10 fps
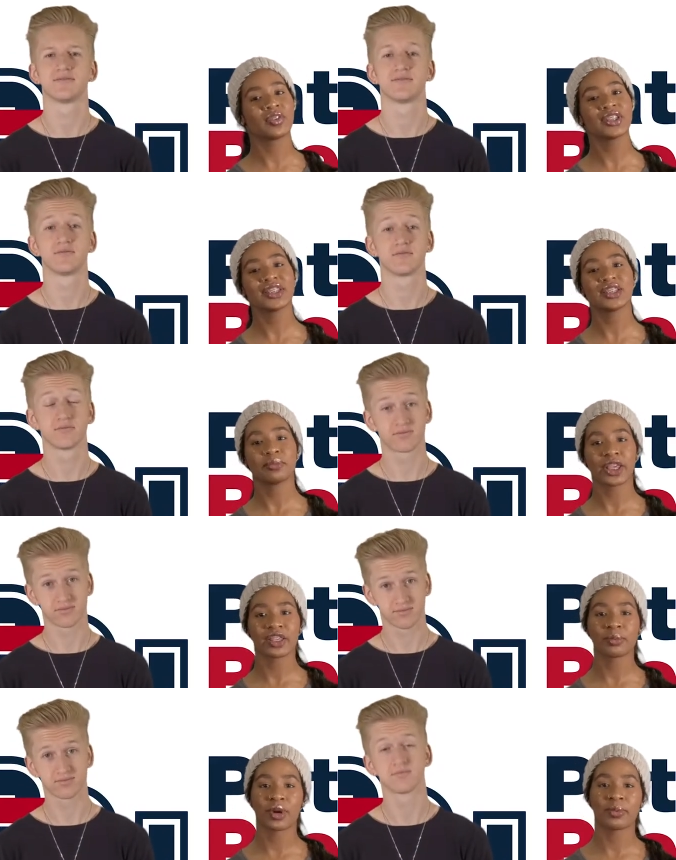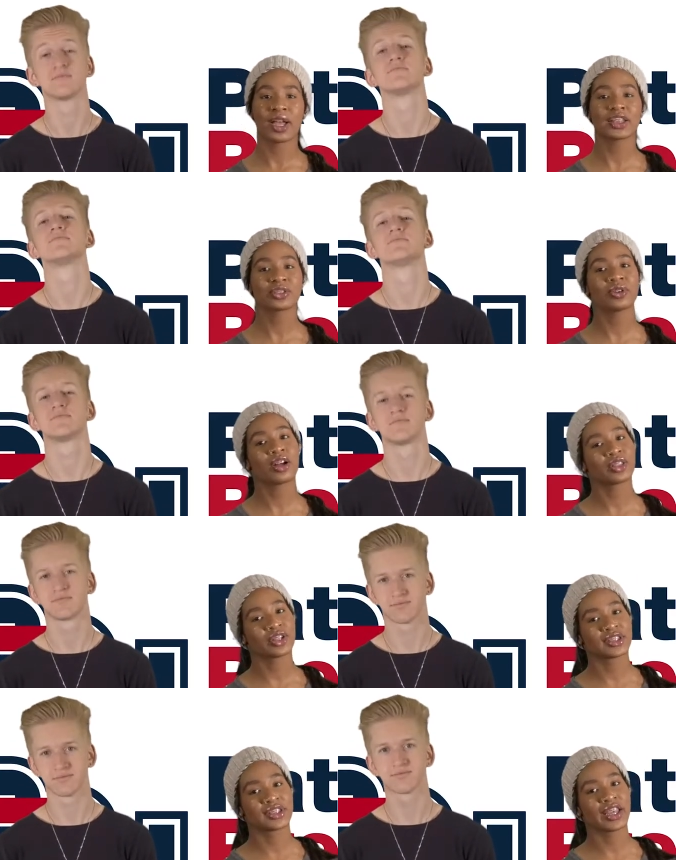Speaker 1: versus Temecula Prep High School on
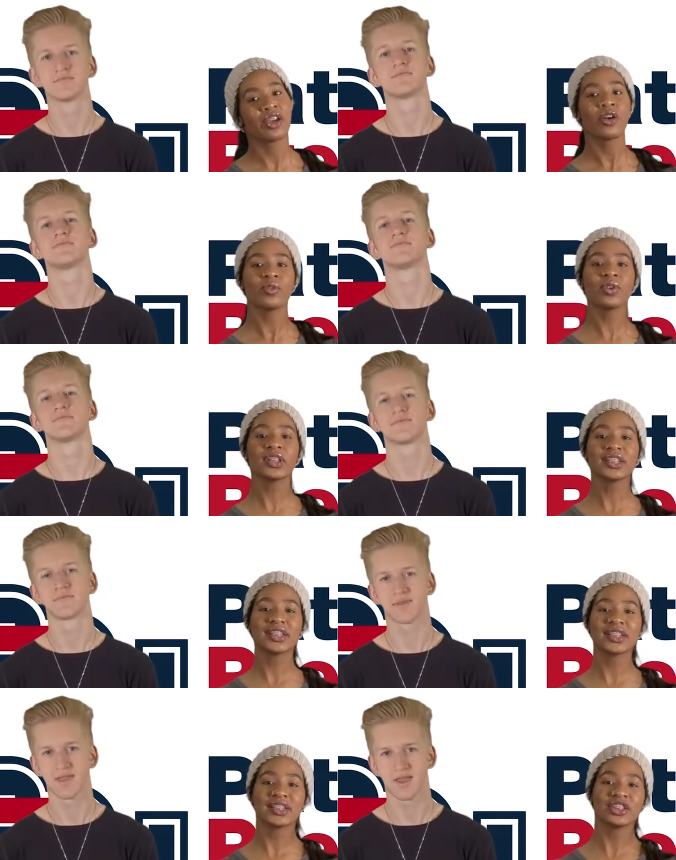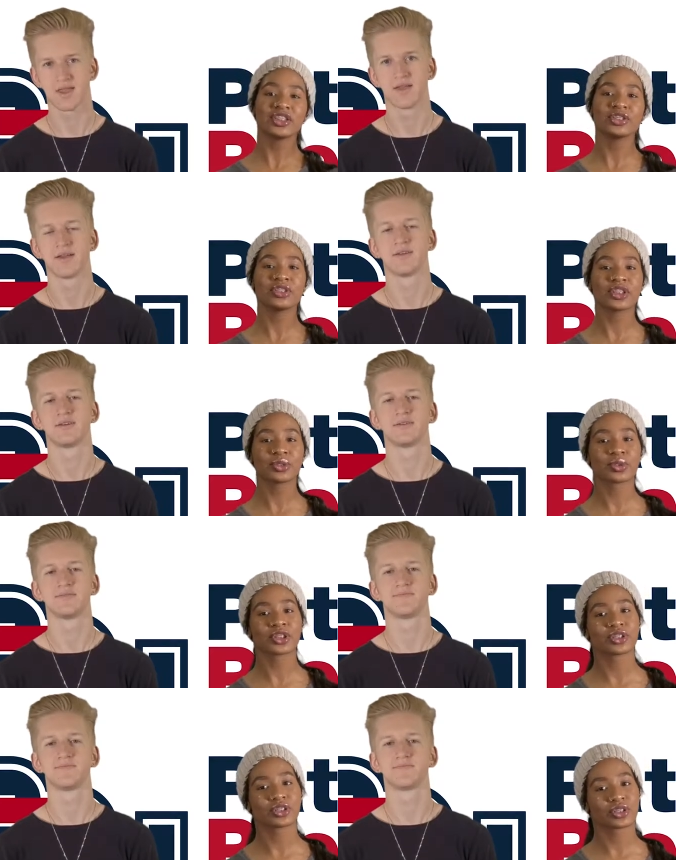Thursday. For the season, students were
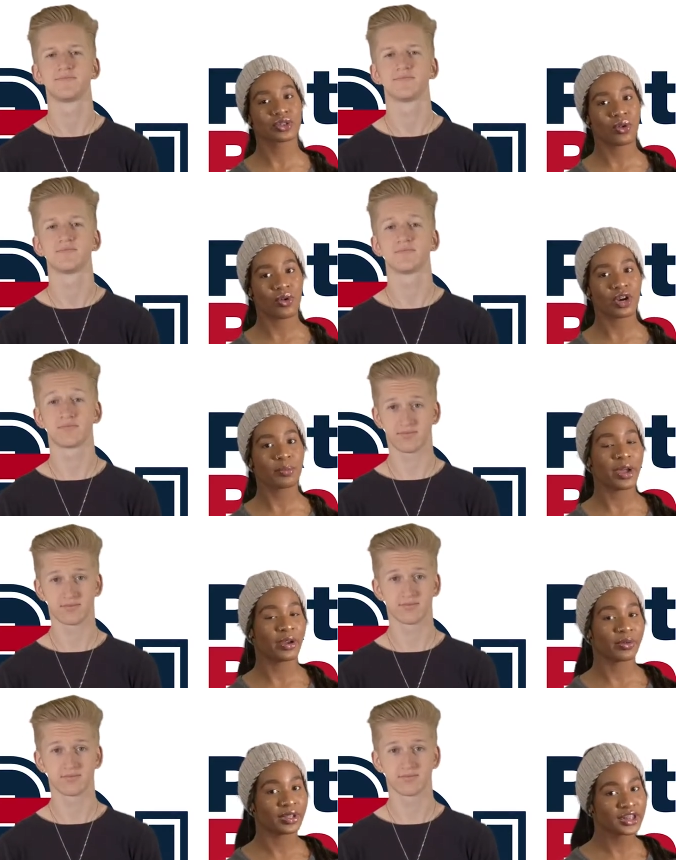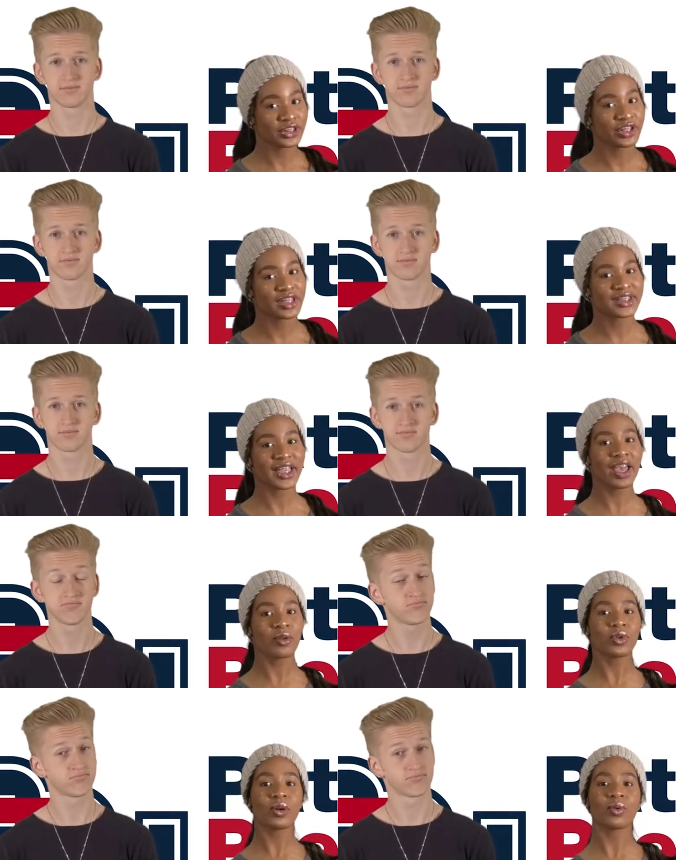scored by real attorneys and
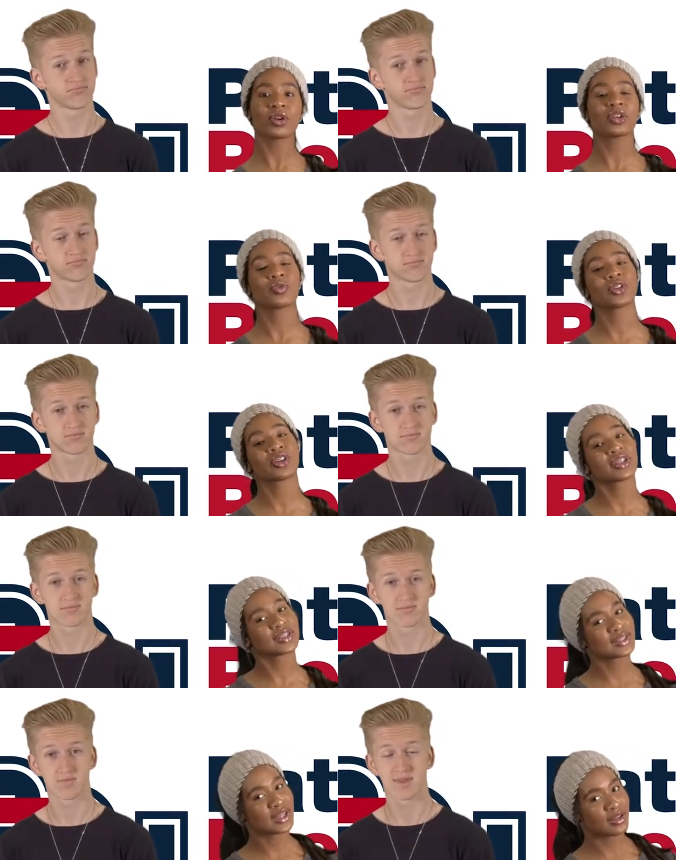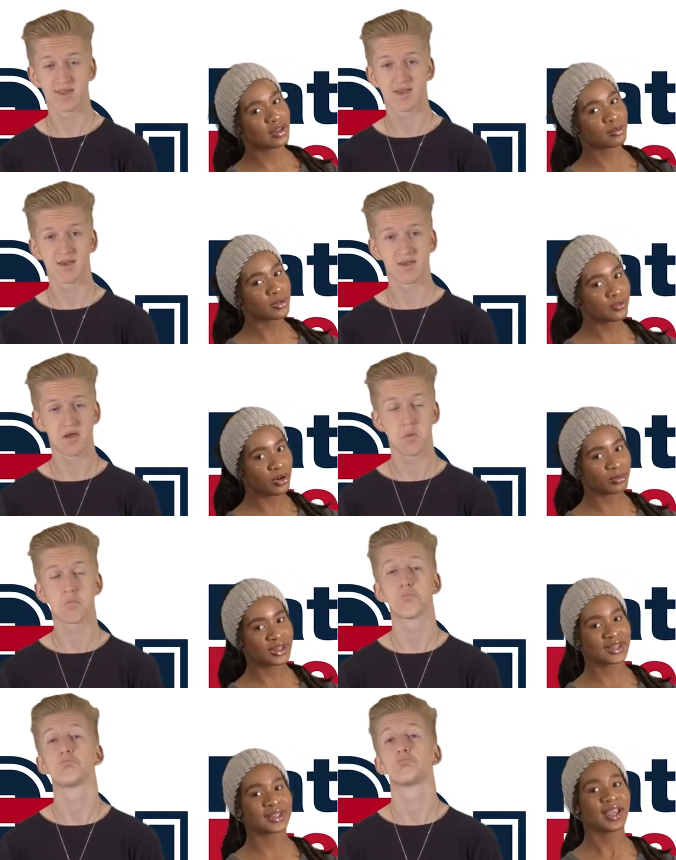were awarded for their outstanding
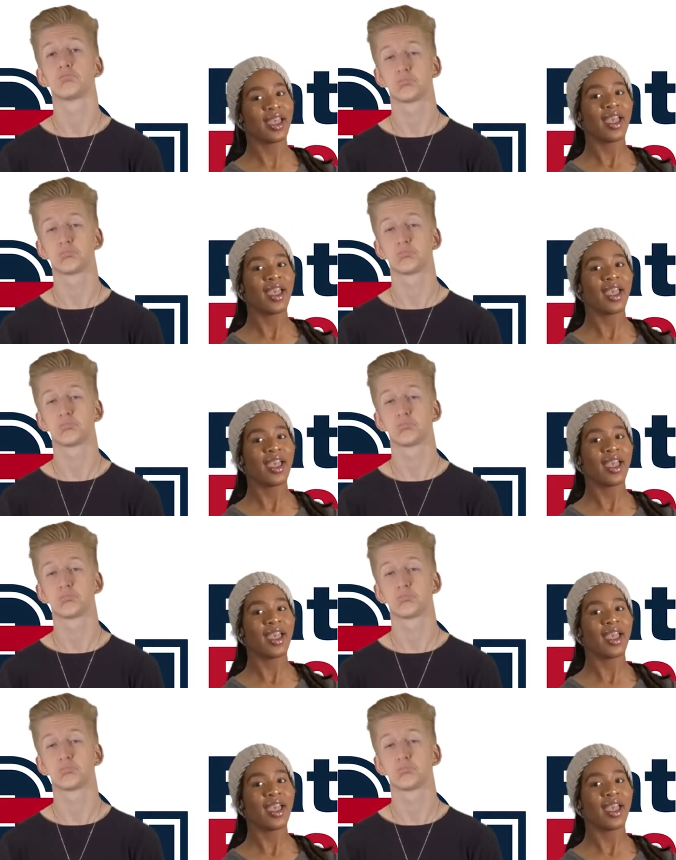performances